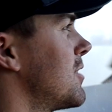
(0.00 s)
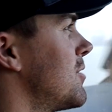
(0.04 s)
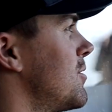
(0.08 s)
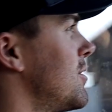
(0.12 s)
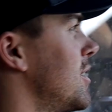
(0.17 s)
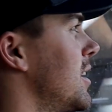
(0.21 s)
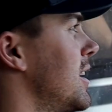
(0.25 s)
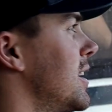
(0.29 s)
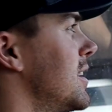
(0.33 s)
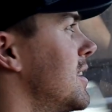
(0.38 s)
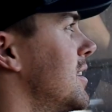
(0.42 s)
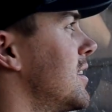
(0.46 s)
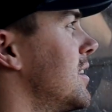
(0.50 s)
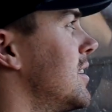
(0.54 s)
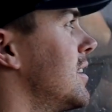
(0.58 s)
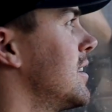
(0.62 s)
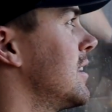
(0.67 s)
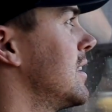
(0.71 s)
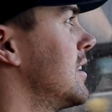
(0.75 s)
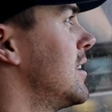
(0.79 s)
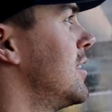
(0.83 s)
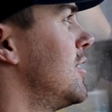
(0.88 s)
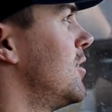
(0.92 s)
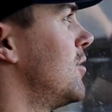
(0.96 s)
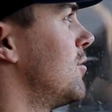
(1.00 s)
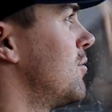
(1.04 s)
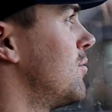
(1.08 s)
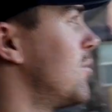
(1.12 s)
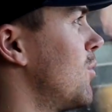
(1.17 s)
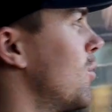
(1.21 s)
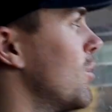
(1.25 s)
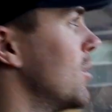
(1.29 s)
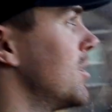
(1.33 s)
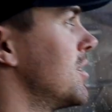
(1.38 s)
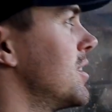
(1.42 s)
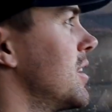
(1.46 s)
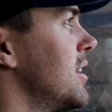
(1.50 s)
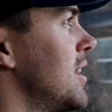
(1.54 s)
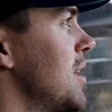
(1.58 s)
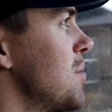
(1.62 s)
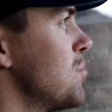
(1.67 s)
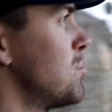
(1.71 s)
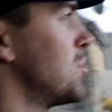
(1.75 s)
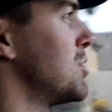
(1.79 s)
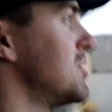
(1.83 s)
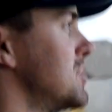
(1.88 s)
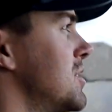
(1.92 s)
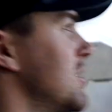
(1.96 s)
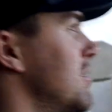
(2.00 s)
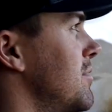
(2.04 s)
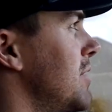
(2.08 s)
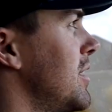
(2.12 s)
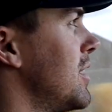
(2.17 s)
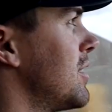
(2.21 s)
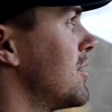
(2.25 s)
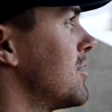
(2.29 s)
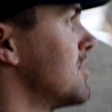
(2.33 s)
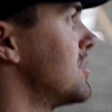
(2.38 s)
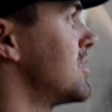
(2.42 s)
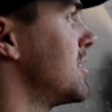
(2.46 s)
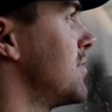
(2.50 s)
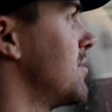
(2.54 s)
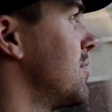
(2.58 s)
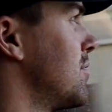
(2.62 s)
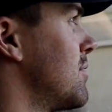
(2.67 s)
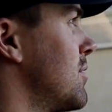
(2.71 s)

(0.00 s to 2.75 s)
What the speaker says: to create Ford to then push their vehicles even